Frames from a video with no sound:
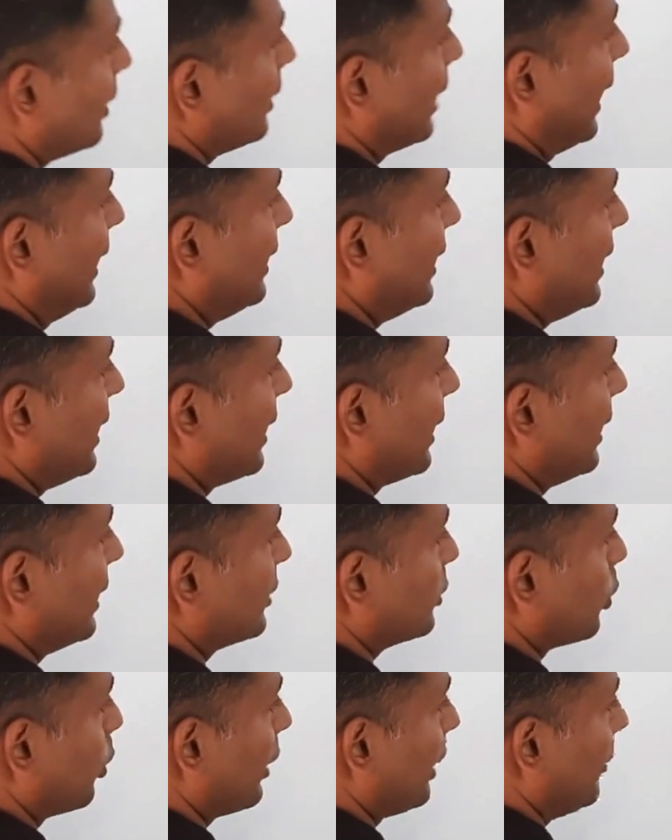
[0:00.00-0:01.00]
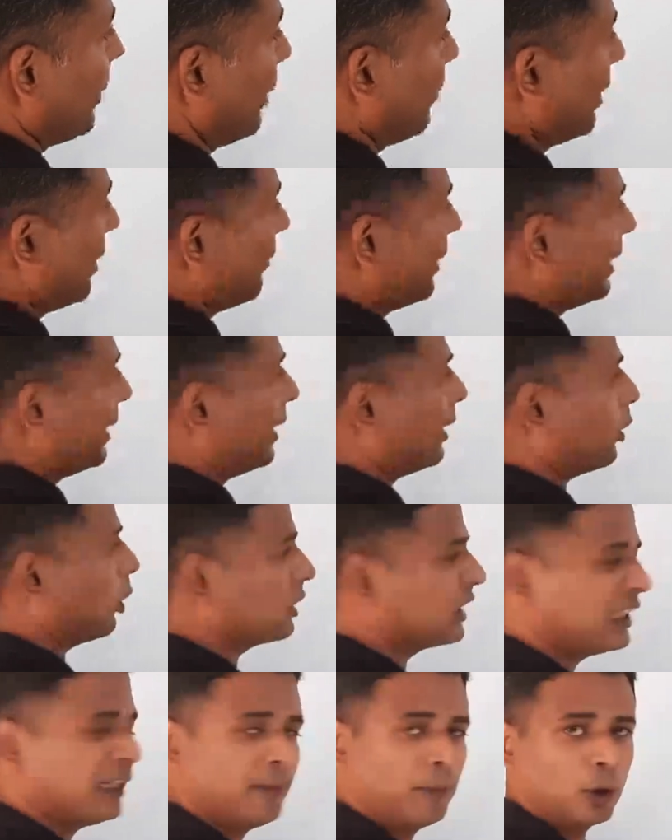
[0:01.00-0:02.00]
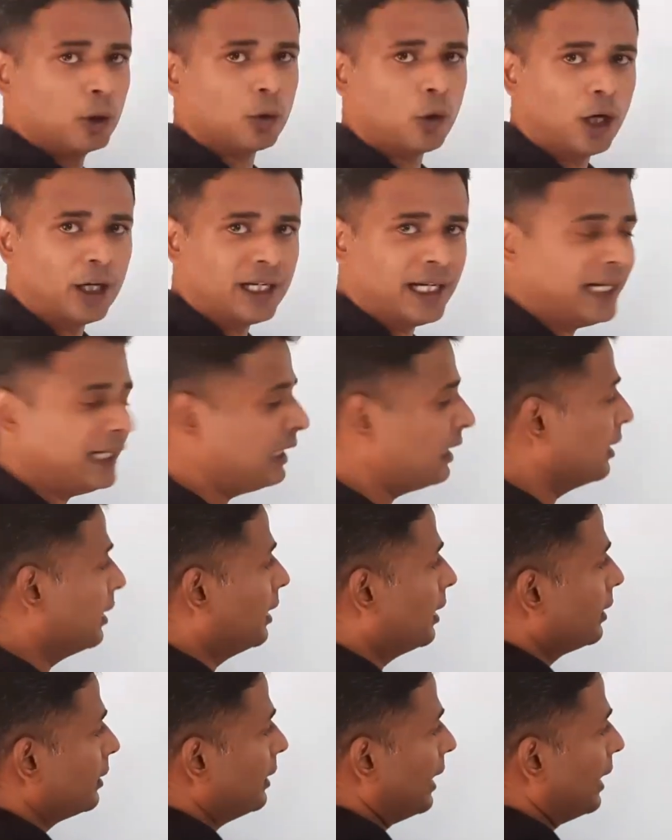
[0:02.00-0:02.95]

90 degrees. So remember, when they are talking about quadrant,